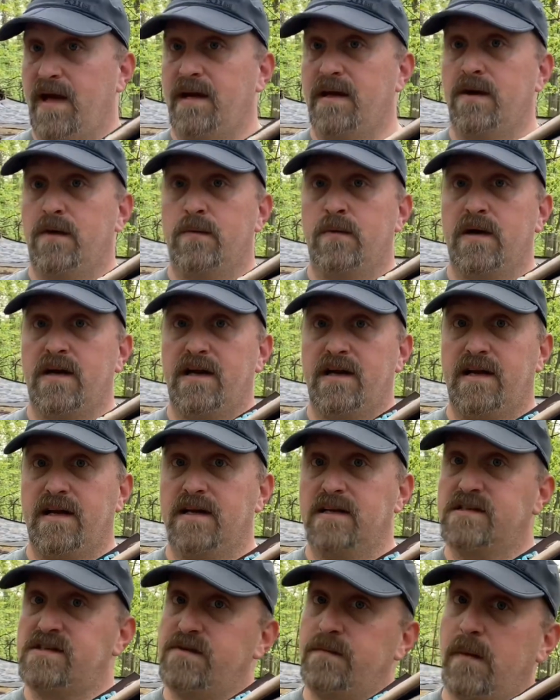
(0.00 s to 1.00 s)
know what it
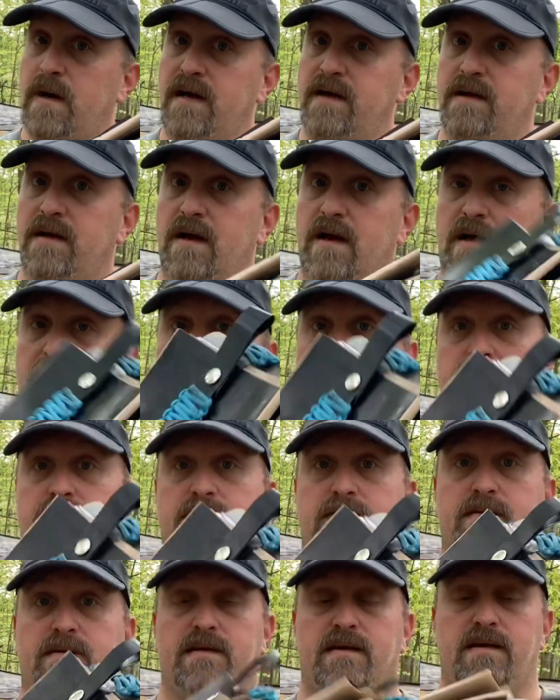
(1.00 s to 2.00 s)
is. You might not.
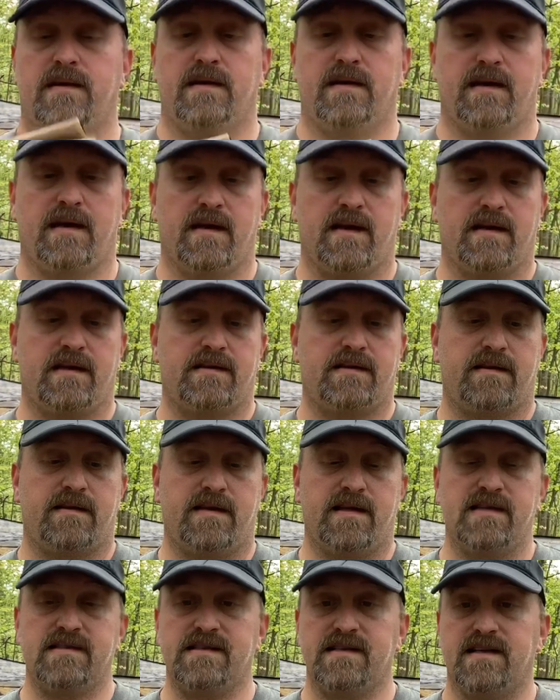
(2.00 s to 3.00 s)

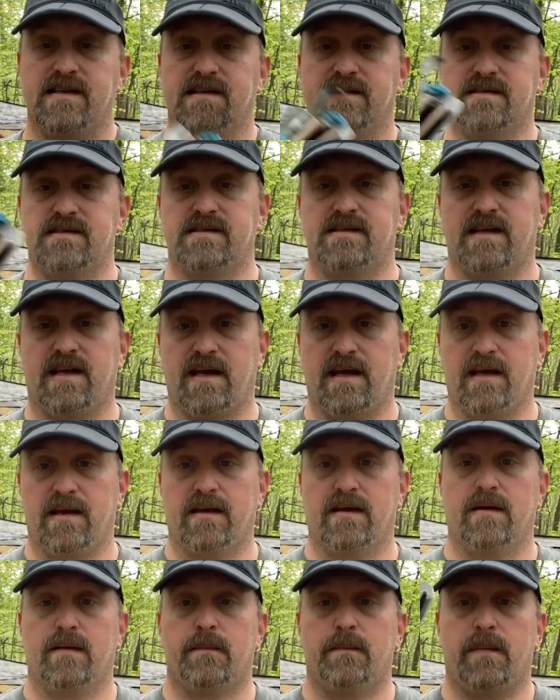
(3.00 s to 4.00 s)
This is the
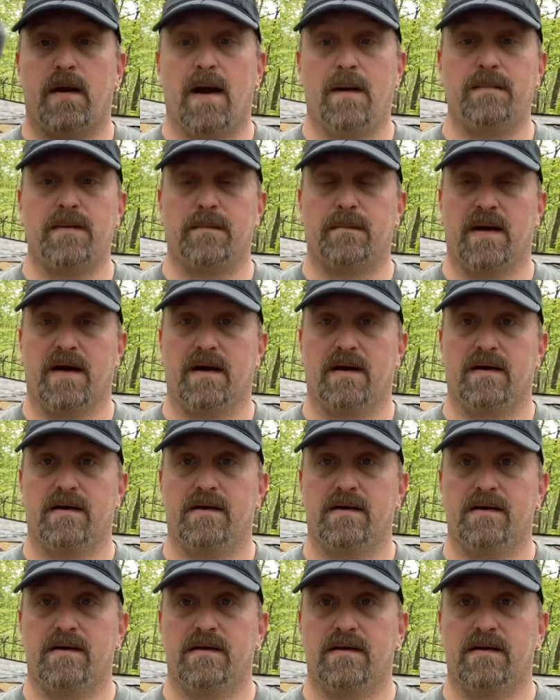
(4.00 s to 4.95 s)
Papa Bear